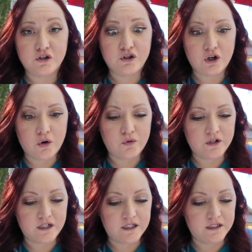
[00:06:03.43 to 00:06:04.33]
so
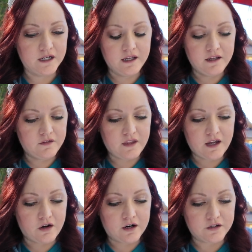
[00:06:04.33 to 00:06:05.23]
good.
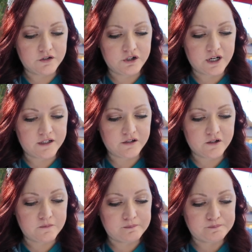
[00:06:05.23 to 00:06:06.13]
They are
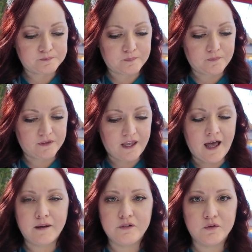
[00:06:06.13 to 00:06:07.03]
just
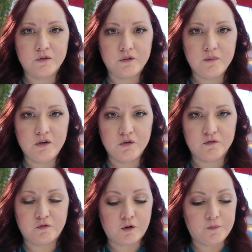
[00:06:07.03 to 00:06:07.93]
absolutely
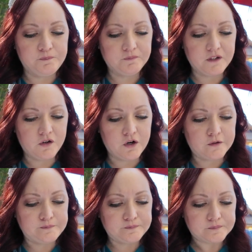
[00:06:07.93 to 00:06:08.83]
beautiful, you
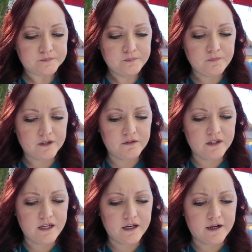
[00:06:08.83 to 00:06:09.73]
know?
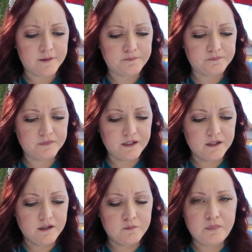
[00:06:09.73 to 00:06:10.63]
The
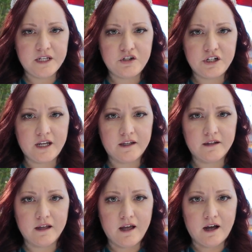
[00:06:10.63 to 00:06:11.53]

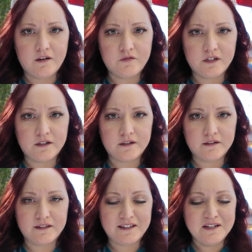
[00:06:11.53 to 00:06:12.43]
pinching of
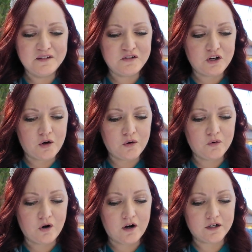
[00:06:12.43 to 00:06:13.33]
the
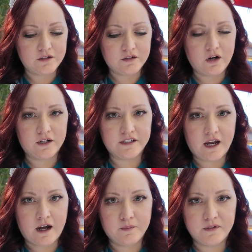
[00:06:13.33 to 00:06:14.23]
dough on
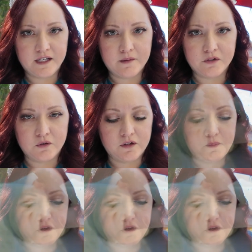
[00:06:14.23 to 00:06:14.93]
top is absolutely